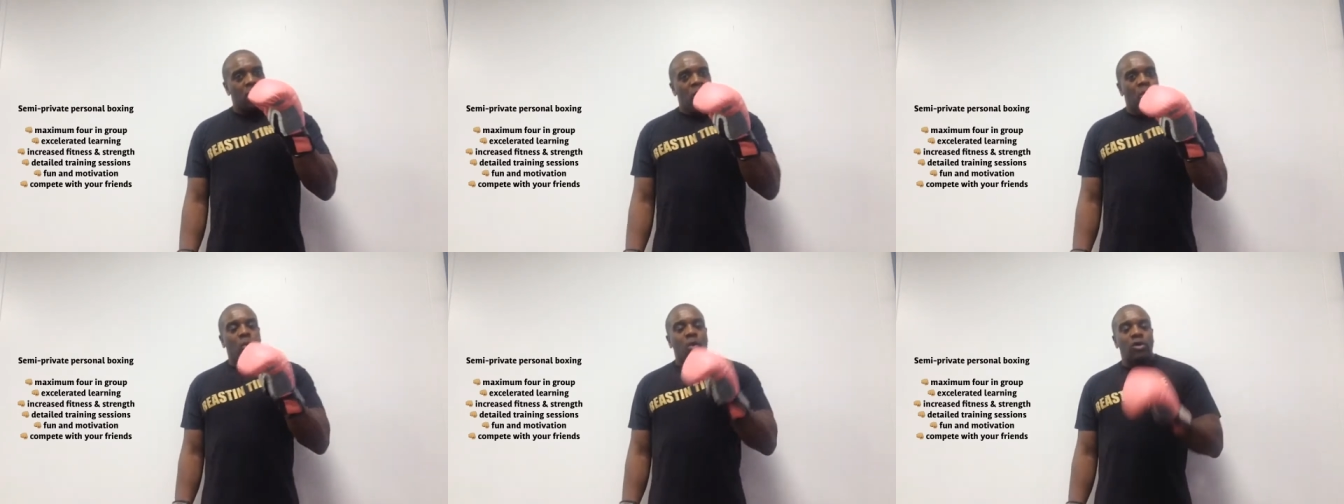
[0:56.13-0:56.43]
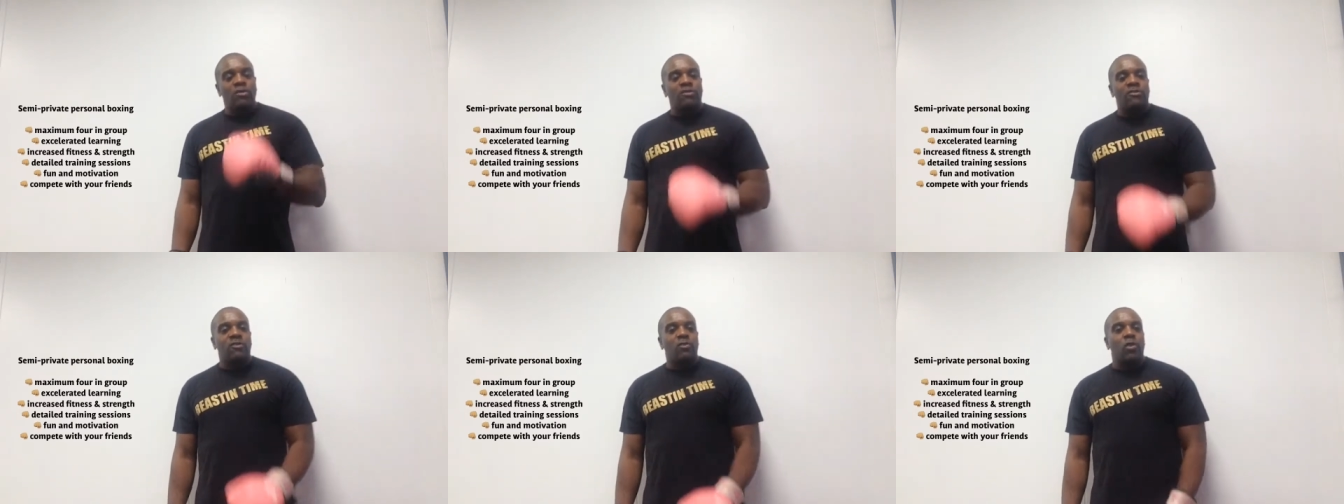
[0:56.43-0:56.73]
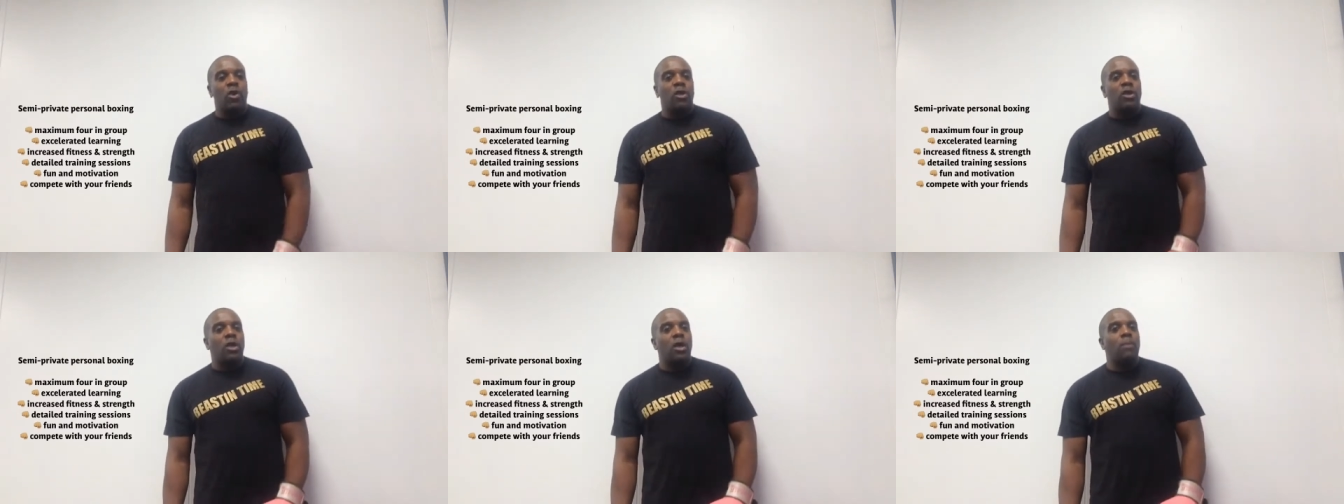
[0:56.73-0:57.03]

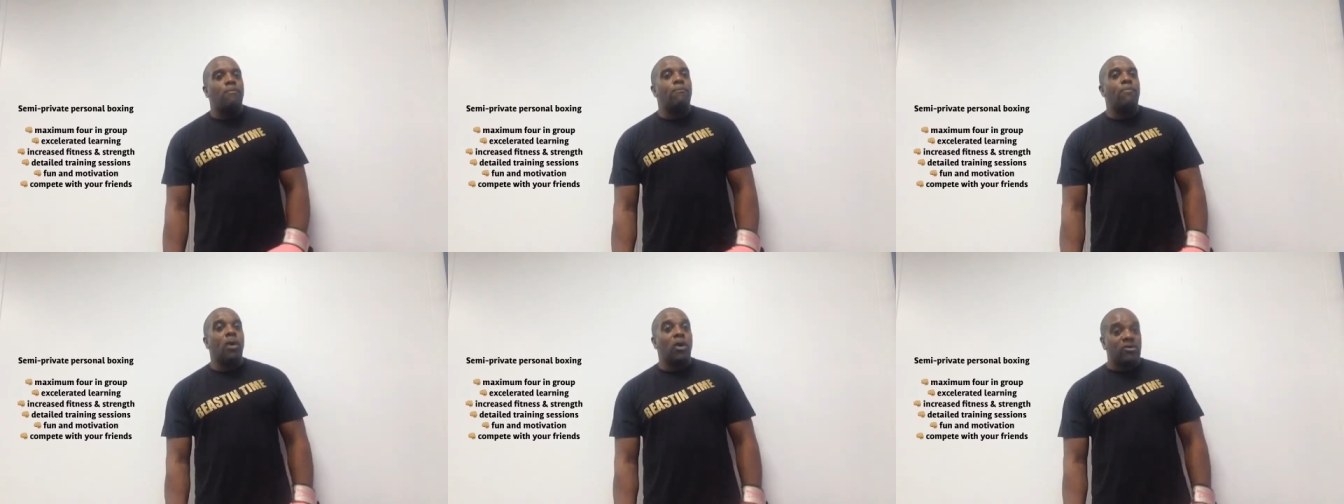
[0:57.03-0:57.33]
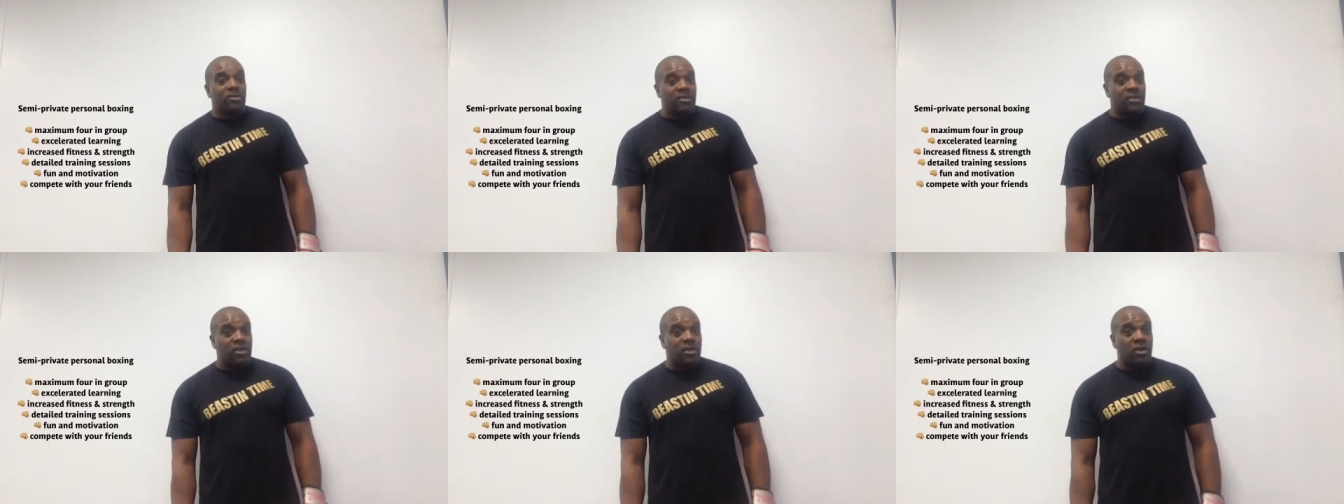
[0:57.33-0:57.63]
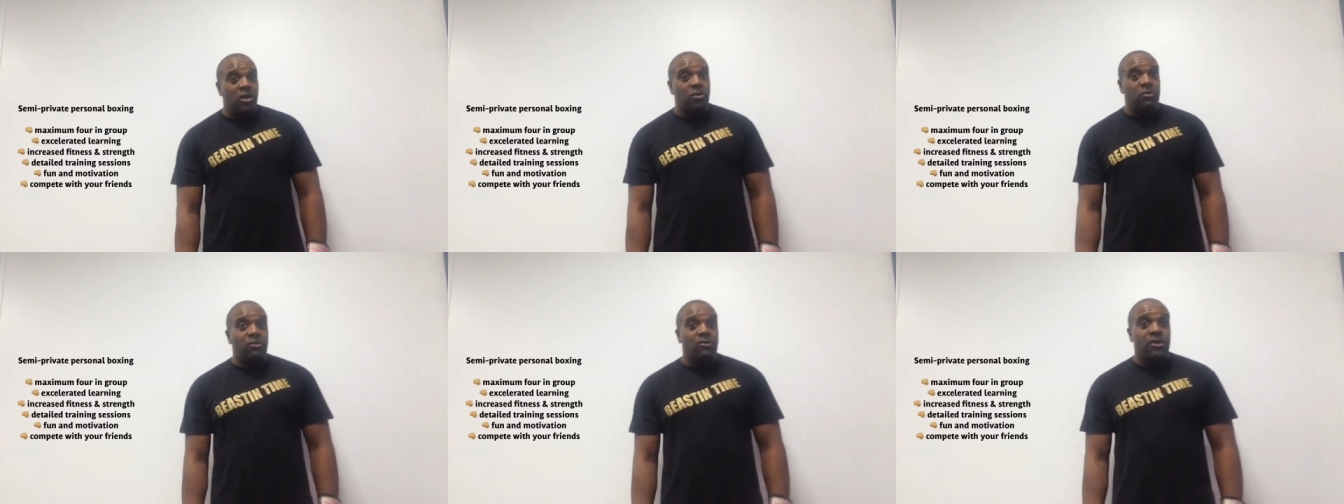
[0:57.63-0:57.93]
one-to-one boxing
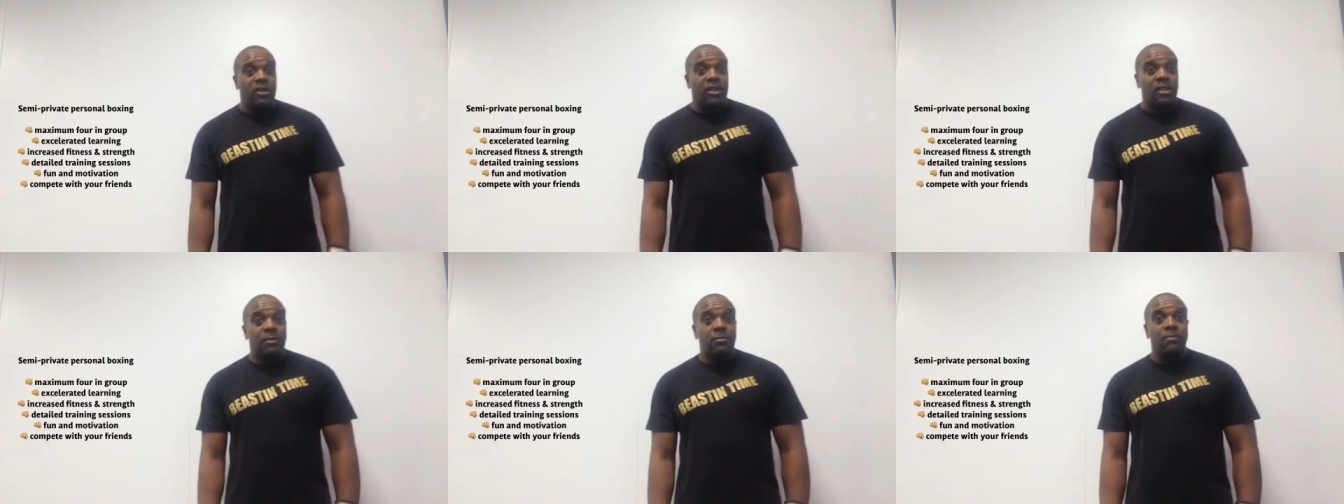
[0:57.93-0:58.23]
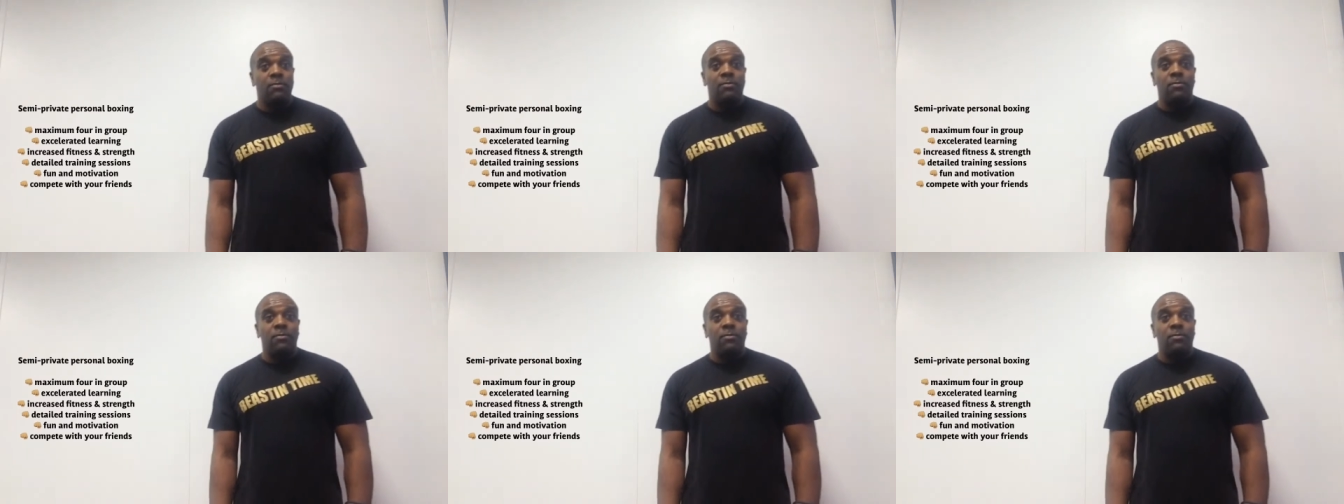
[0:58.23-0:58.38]
coaching,